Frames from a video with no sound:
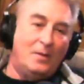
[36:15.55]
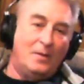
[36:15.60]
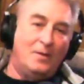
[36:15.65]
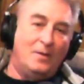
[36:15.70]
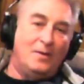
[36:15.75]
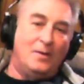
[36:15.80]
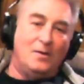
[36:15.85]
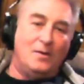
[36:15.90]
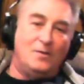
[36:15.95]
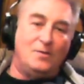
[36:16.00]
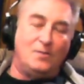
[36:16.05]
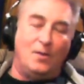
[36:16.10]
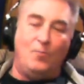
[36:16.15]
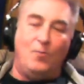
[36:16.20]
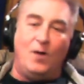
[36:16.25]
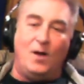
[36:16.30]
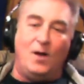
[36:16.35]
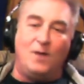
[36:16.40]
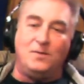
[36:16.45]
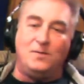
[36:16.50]
So I
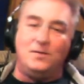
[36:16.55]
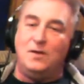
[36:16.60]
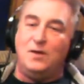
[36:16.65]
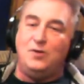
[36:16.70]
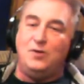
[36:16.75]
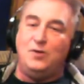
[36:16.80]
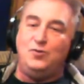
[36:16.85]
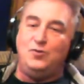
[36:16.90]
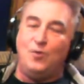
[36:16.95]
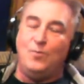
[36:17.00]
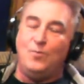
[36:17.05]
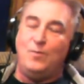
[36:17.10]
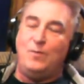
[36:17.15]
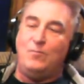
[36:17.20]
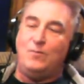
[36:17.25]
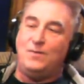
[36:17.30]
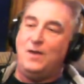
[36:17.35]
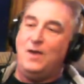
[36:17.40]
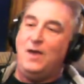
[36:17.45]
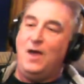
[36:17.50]
walked in, they showed me what
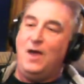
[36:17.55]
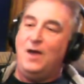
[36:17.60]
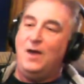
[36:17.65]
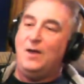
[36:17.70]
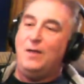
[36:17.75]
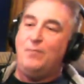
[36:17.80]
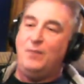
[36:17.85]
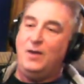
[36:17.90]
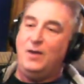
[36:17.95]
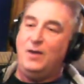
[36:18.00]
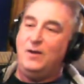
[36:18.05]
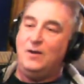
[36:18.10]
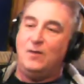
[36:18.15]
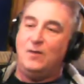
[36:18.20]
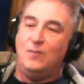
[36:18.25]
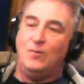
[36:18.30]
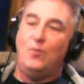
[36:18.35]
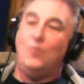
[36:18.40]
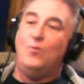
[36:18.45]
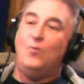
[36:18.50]
they had, I played it, and I
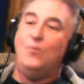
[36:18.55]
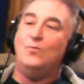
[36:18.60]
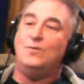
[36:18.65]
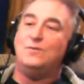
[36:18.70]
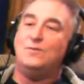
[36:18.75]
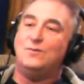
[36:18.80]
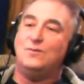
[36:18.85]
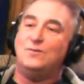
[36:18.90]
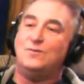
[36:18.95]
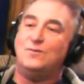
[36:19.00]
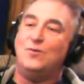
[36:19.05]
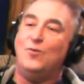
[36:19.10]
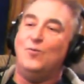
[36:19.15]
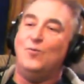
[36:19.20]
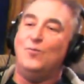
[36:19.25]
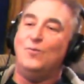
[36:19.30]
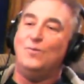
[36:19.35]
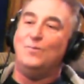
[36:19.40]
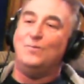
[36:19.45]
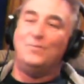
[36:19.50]
went, oh, this is cool.
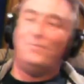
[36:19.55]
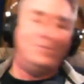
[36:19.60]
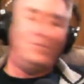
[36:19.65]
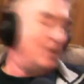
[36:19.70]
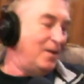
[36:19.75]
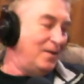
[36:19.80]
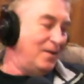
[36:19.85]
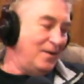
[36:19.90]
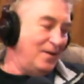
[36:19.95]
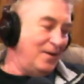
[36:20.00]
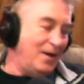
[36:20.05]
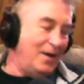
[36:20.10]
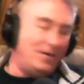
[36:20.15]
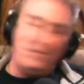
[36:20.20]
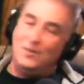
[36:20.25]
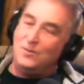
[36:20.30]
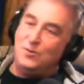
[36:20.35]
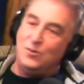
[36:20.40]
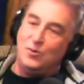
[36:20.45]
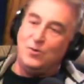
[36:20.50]
I
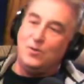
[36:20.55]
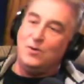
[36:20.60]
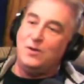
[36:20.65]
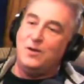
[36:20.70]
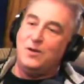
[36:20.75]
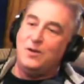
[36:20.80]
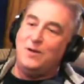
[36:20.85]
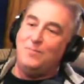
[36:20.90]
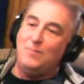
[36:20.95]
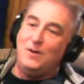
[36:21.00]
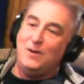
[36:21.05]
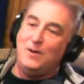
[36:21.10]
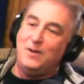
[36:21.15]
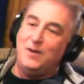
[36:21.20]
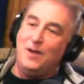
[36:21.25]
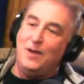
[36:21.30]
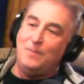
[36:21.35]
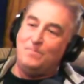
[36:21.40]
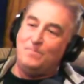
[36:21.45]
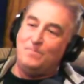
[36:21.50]
said, you're going to give me a
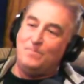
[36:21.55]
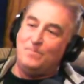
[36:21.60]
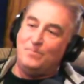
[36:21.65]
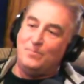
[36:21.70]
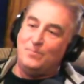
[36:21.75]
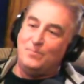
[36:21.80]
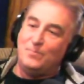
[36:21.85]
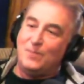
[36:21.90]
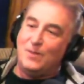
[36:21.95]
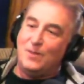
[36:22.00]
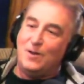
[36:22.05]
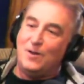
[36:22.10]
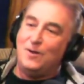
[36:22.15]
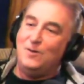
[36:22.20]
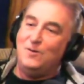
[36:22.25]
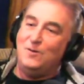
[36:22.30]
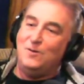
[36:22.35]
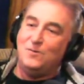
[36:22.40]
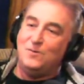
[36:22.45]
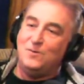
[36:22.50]
kit. I'm going to
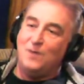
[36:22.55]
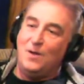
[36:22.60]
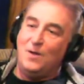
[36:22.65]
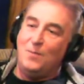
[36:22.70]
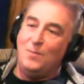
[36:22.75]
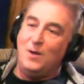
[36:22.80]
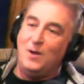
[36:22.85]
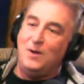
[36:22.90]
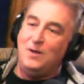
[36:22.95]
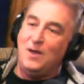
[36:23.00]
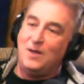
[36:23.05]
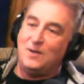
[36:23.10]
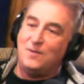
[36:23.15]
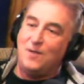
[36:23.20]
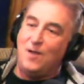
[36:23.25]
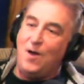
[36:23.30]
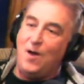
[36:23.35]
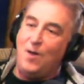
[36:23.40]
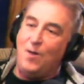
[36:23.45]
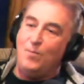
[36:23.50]
use it on my next
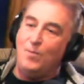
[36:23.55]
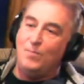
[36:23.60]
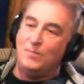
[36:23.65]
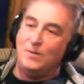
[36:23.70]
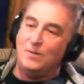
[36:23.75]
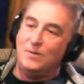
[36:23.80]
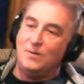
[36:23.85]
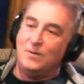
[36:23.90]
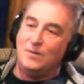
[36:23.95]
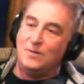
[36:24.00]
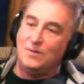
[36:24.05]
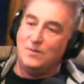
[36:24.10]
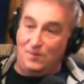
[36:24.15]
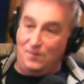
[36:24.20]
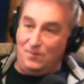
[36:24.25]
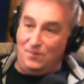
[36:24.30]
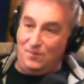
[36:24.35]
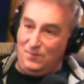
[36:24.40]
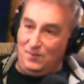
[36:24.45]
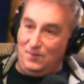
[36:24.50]
album, because I
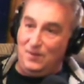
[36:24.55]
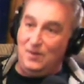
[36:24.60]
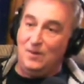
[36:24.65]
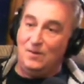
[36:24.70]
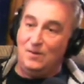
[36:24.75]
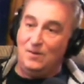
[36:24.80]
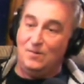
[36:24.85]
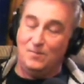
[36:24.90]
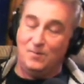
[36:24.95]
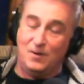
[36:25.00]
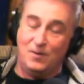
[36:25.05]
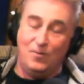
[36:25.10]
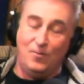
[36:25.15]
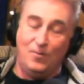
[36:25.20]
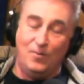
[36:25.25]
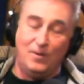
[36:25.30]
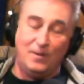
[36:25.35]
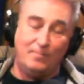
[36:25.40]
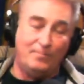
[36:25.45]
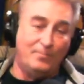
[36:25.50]
was in England
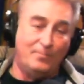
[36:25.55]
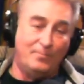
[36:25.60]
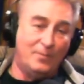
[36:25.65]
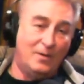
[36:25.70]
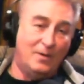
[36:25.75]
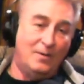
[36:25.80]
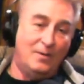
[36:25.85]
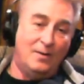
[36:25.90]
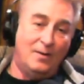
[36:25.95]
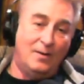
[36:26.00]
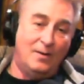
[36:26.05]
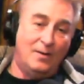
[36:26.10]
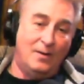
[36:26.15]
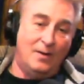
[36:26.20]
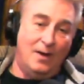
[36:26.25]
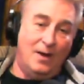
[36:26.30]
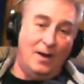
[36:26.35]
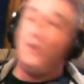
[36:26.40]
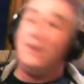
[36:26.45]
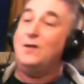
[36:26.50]
recording.
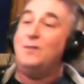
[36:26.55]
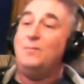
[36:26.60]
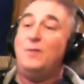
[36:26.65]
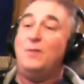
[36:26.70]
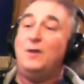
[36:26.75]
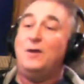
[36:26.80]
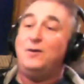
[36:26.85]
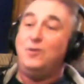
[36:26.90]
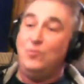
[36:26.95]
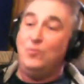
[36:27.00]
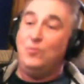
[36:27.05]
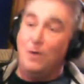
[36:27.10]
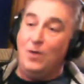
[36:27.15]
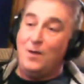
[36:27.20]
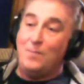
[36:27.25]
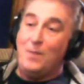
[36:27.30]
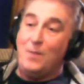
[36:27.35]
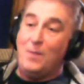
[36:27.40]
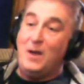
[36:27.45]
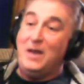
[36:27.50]
And I'm going to make you a lot of
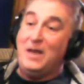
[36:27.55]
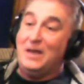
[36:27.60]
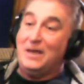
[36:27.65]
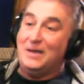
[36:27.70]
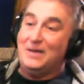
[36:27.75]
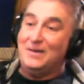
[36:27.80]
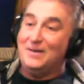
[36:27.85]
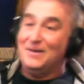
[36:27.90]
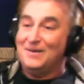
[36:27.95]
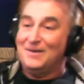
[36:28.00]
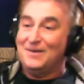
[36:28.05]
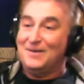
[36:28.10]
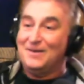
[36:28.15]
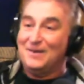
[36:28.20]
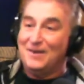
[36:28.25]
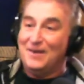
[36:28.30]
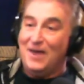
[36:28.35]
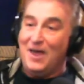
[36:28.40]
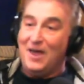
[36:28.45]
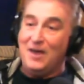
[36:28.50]
money.
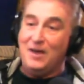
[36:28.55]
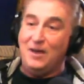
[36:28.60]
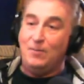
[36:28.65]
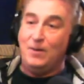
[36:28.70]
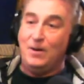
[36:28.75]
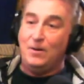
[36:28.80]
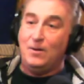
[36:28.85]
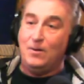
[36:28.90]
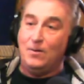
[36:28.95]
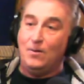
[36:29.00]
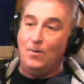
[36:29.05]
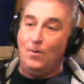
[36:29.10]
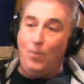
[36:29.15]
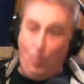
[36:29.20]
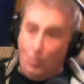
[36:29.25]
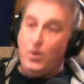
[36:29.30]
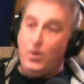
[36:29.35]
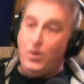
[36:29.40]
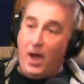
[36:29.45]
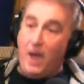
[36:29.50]
And they went,
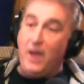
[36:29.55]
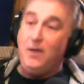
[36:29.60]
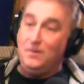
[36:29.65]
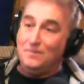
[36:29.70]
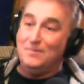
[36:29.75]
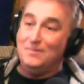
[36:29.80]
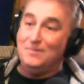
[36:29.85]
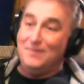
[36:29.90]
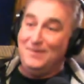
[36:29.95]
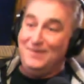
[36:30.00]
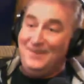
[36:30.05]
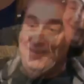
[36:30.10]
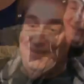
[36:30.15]
okay. Sounds